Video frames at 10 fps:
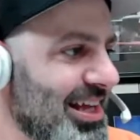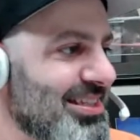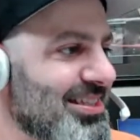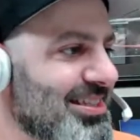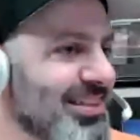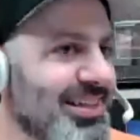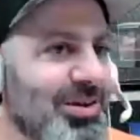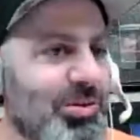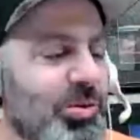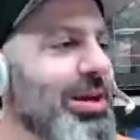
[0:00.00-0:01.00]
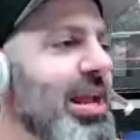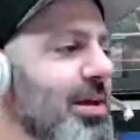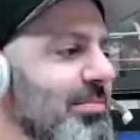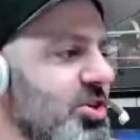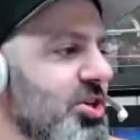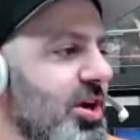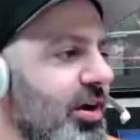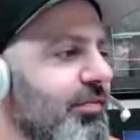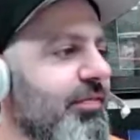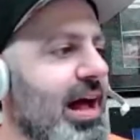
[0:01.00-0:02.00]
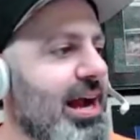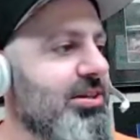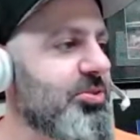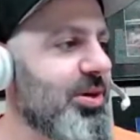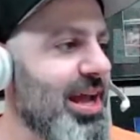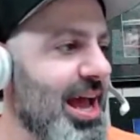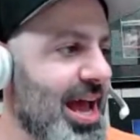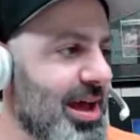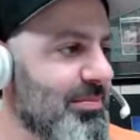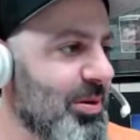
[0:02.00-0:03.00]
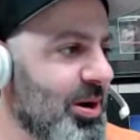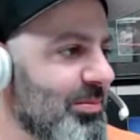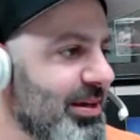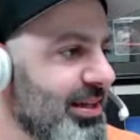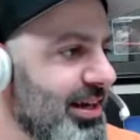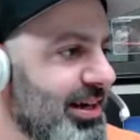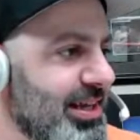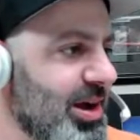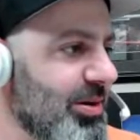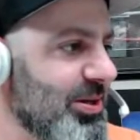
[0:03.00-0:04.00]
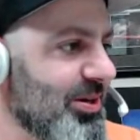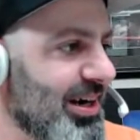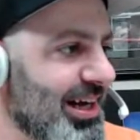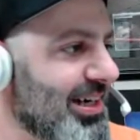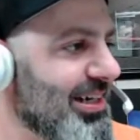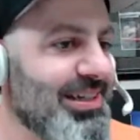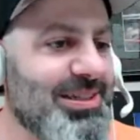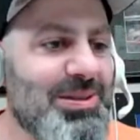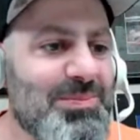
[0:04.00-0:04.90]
There it is. We'll rename the show Flyers Rehab, Barbara. There you go, in your honor.